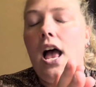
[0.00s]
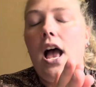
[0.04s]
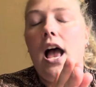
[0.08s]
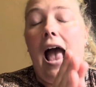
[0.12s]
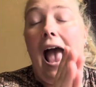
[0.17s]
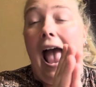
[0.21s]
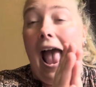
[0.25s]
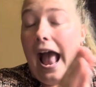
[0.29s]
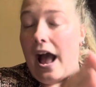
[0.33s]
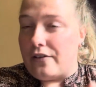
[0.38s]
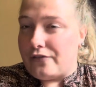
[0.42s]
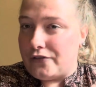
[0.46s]

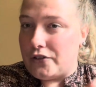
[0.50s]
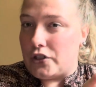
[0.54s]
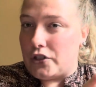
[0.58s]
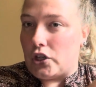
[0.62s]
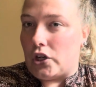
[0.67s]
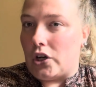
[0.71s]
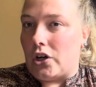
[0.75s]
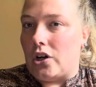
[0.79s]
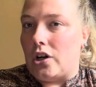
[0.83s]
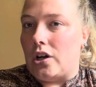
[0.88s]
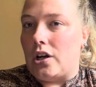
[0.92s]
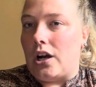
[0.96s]

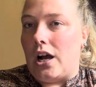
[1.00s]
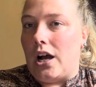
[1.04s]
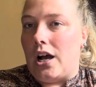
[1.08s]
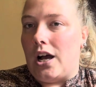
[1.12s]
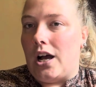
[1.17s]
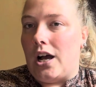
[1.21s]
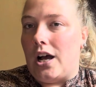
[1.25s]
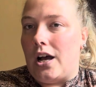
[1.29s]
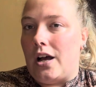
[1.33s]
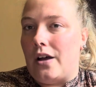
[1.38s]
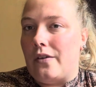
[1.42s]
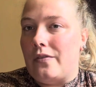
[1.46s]

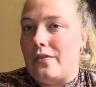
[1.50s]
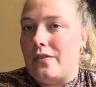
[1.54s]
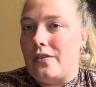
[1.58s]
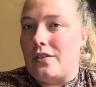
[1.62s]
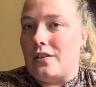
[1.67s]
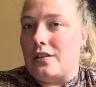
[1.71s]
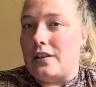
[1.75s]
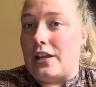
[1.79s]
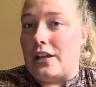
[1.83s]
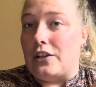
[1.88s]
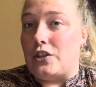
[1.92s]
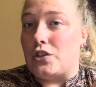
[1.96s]
after
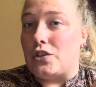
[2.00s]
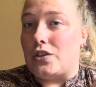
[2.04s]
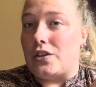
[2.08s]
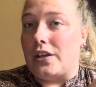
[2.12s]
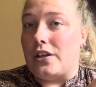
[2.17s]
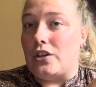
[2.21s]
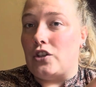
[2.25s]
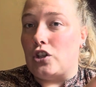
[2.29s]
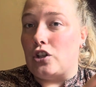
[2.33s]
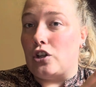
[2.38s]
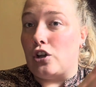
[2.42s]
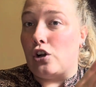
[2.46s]

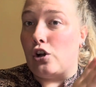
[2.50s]
legislation